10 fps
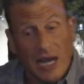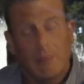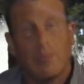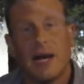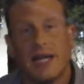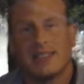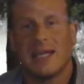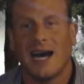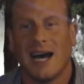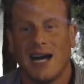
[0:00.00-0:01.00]
but
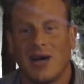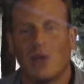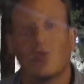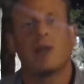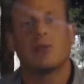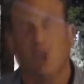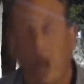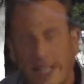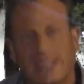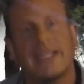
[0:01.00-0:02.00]
uh, what I'm
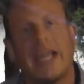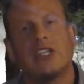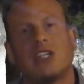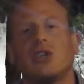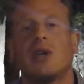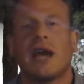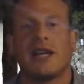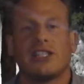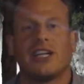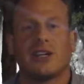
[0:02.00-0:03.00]
trying to say to you
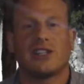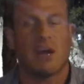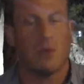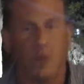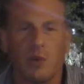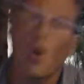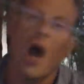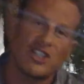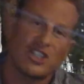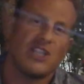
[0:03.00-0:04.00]
guys here is that when we're
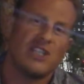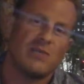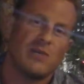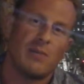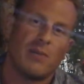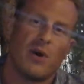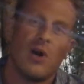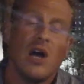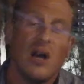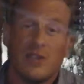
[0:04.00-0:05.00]
watching these people,
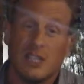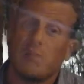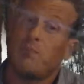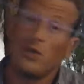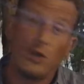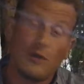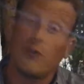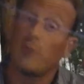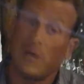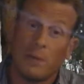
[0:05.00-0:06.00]
these
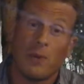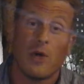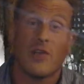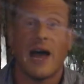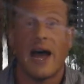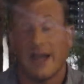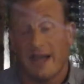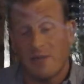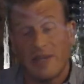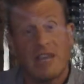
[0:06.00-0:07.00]
beautiful people that
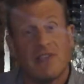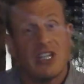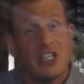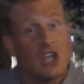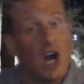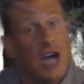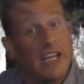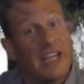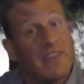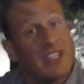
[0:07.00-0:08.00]
have been given these
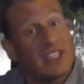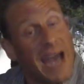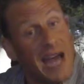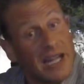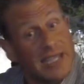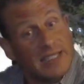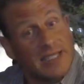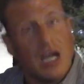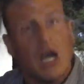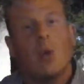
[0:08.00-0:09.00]
God-given
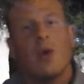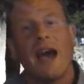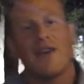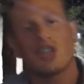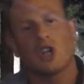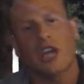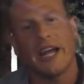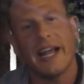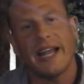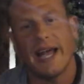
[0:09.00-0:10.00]
talents, we have to look
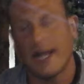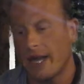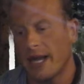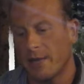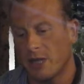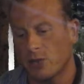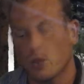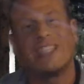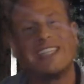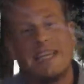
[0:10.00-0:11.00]
at, at, at, a, at a, much
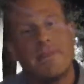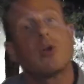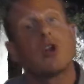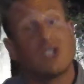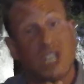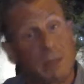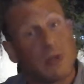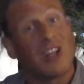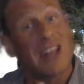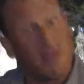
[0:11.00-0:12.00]
more deeper,
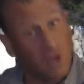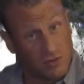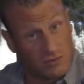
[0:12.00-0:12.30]
deeper level,